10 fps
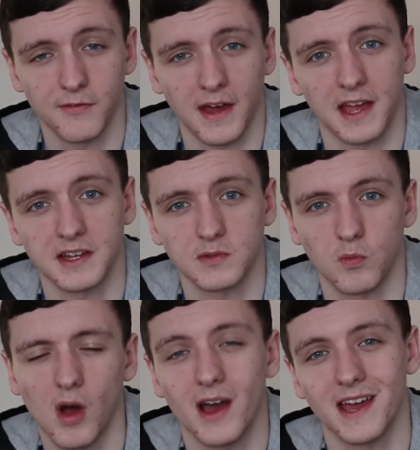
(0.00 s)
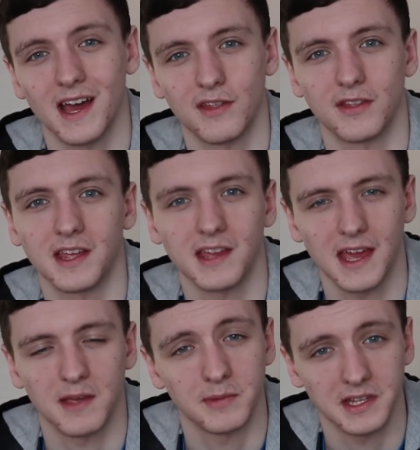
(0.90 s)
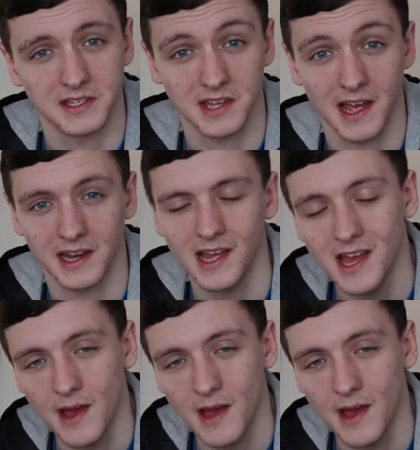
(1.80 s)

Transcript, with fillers: facts why I think AMD Zen